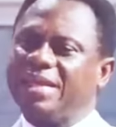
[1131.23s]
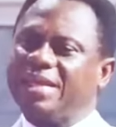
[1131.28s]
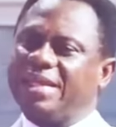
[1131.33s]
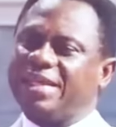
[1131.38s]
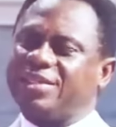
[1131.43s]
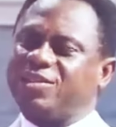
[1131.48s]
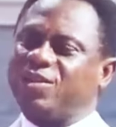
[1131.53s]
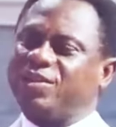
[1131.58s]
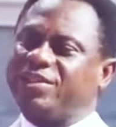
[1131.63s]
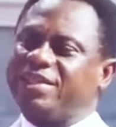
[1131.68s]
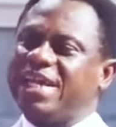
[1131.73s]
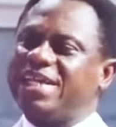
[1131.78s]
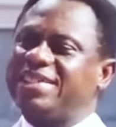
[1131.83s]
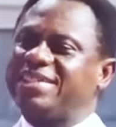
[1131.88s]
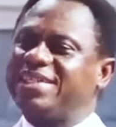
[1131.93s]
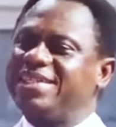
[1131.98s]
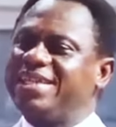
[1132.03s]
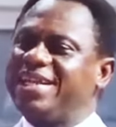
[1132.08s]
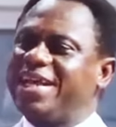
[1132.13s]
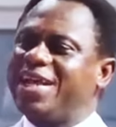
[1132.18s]
the
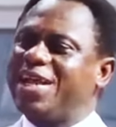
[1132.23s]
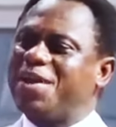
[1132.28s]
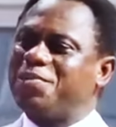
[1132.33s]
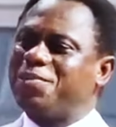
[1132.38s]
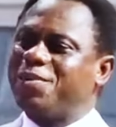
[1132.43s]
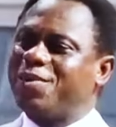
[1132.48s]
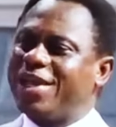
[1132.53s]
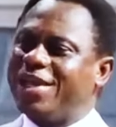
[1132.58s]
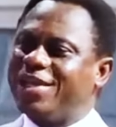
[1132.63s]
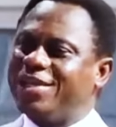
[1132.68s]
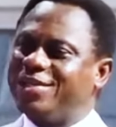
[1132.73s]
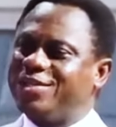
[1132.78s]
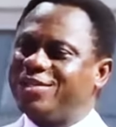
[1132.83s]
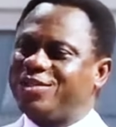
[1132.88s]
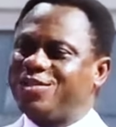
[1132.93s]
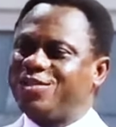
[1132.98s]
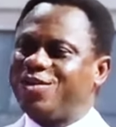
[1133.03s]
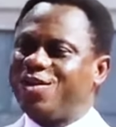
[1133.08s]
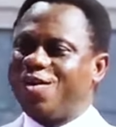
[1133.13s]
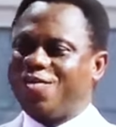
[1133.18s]
suggestion that I'm going
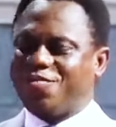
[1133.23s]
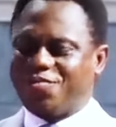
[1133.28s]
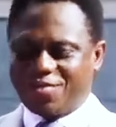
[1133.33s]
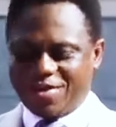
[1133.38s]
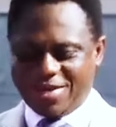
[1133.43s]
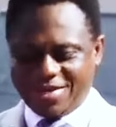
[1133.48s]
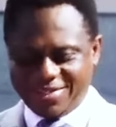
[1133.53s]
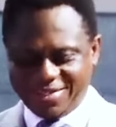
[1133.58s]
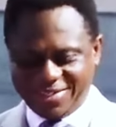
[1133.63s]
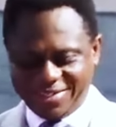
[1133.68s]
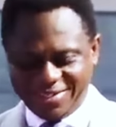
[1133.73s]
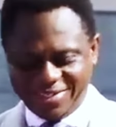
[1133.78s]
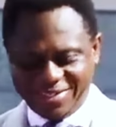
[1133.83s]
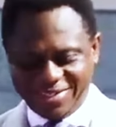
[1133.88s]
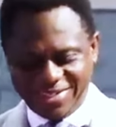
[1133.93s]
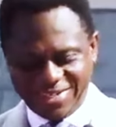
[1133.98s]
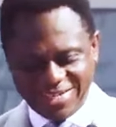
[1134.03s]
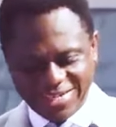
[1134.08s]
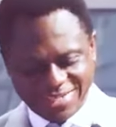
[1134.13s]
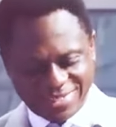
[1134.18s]
to offer
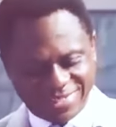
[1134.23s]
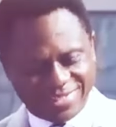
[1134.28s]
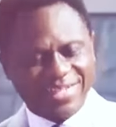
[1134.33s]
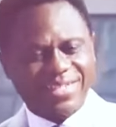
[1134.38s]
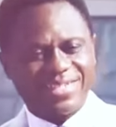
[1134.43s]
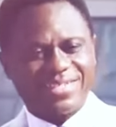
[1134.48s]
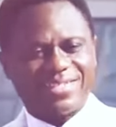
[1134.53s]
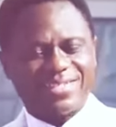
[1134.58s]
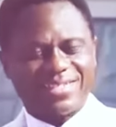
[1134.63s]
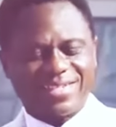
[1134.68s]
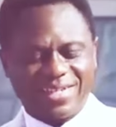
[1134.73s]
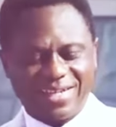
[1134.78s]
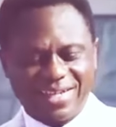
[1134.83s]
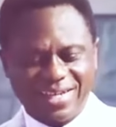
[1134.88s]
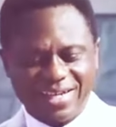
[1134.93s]
is this: